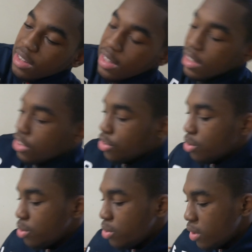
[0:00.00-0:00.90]
This
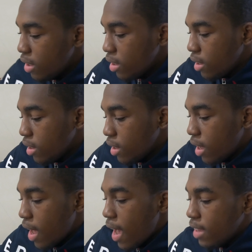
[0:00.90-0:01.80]
shoe,
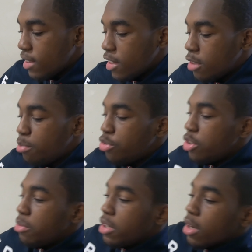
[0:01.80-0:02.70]
it has this
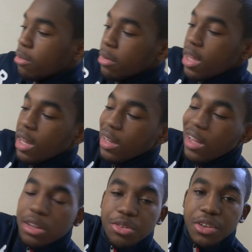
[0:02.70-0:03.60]
premium
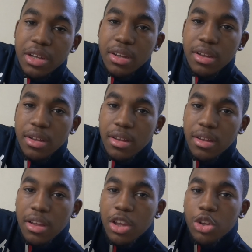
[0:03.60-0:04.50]
leathery
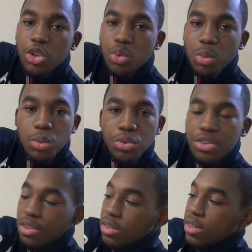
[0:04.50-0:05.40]

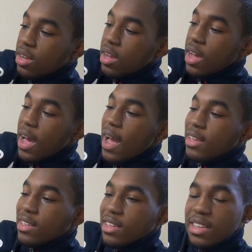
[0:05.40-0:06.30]
swoosh. It
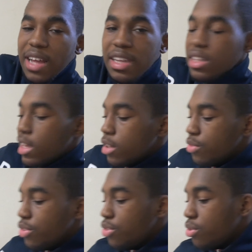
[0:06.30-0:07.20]
has this nice
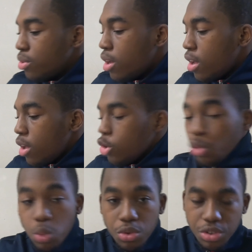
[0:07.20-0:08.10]
leathery shoe
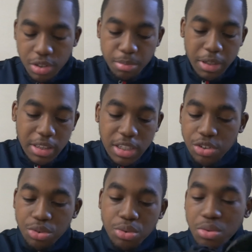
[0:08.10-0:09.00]
swoosh, but this
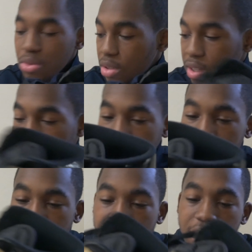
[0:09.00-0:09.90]
shoe, like
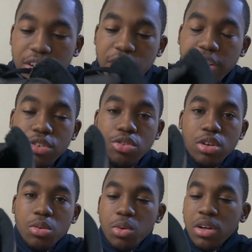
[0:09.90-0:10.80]
a standard Air
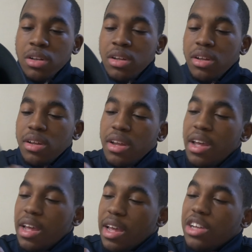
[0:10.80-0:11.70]
Jordan 1,
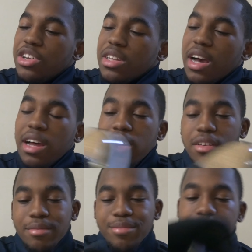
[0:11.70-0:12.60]
it just got
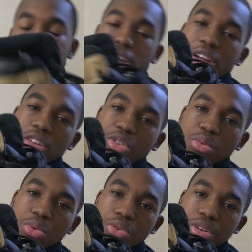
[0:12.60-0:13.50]
the regular
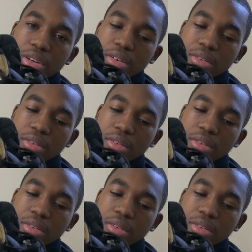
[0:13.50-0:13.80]
swoosh,